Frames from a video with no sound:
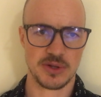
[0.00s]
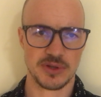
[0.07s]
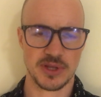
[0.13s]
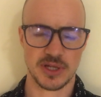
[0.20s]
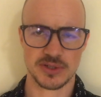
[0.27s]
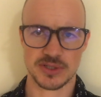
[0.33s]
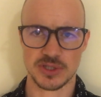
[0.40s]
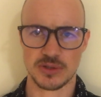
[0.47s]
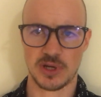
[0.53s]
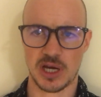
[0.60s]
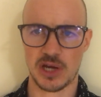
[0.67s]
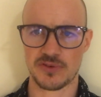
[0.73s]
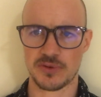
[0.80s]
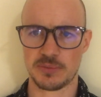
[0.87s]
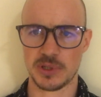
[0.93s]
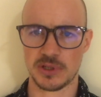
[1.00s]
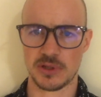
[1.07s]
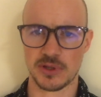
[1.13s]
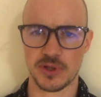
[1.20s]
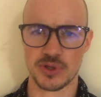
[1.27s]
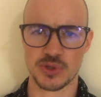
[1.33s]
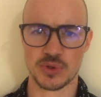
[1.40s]
they'll do half a pill or
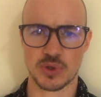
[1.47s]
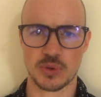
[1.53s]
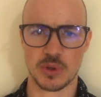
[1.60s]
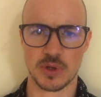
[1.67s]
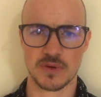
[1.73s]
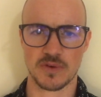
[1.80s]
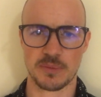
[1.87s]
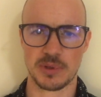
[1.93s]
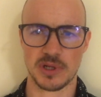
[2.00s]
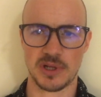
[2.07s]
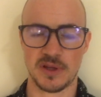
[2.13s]
they'll do a quarter of a pill,